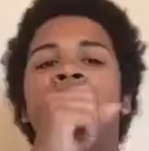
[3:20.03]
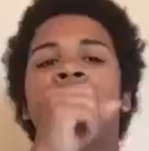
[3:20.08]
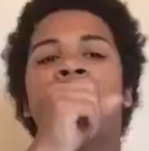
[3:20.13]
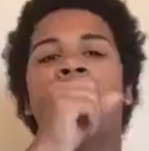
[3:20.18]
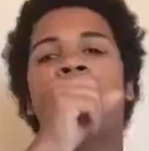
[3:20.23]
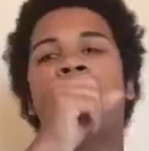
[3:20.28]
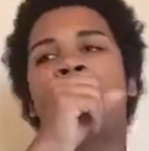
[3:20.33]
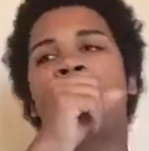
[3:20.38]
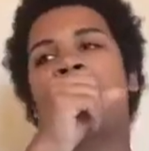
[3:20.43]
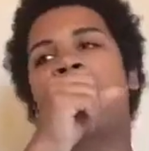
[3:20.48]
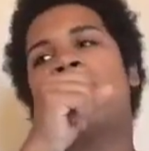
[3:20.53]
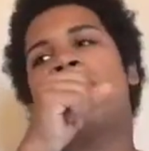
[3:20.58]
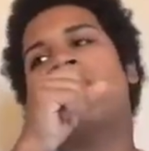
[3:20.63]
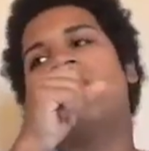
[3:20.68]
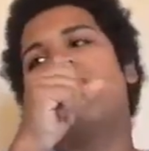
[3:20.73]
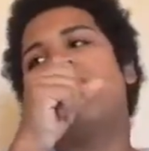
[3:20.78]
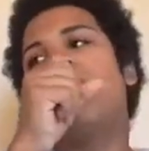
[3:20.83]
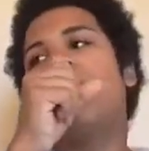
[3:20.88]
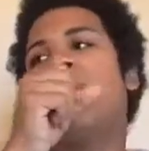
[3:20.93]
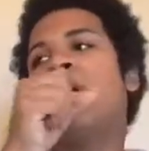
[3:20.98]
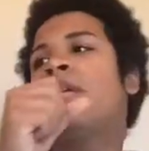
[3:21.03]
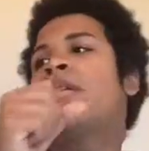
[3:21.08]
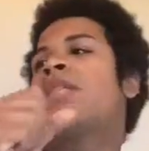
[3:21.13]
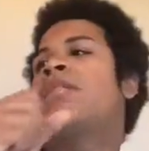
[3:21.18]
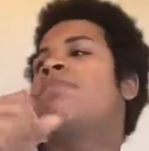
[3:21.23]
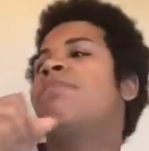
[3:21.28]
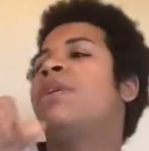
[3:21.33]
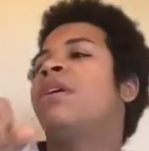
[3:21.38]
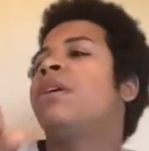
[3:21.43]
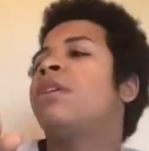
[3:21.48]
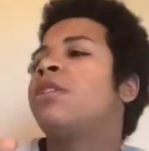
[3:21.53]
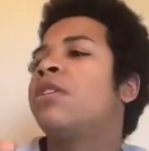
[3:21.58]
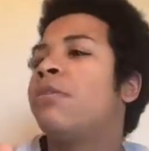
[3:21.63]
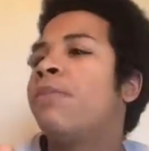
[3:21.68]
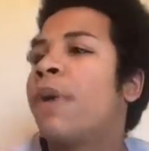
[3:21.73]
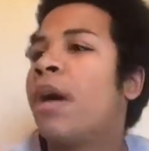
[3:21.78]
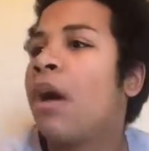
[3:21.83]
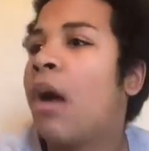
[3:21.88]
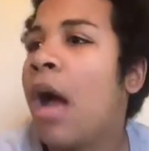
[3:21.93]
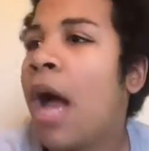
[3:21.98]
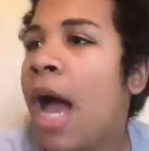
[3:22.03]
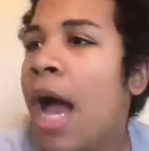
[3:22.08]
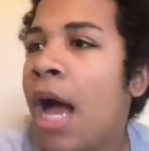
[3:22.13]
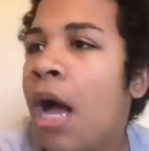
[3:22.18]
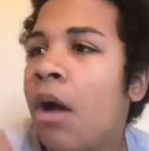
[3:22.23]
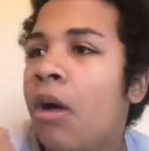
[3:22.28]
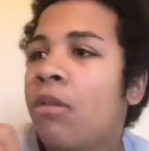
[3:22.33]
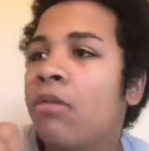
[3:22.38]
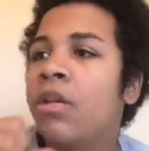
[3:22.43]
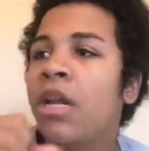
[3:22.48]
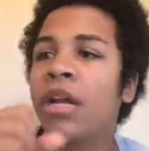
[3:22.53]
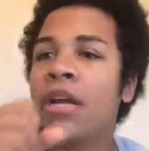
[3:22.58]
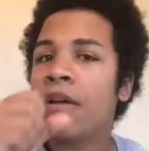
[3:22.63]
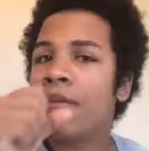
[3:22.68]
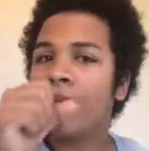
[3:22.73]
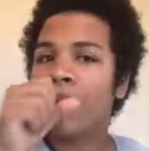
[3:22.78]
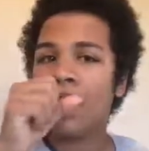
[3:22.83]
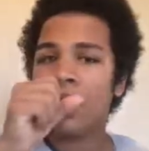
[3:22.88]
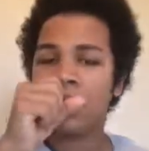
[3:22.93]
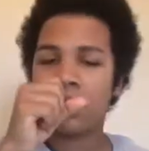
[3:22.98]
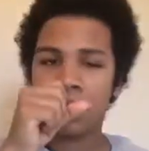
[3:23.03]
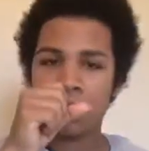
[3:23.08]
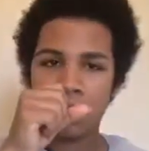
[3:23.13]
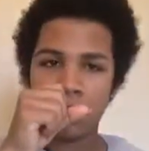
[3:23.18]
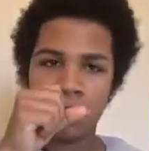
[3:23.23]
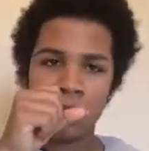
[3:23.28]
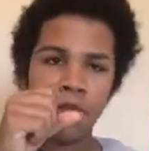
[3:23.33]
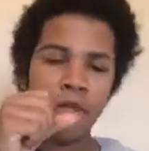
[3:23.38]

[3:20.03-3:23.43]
She goes into this big speech about how none of us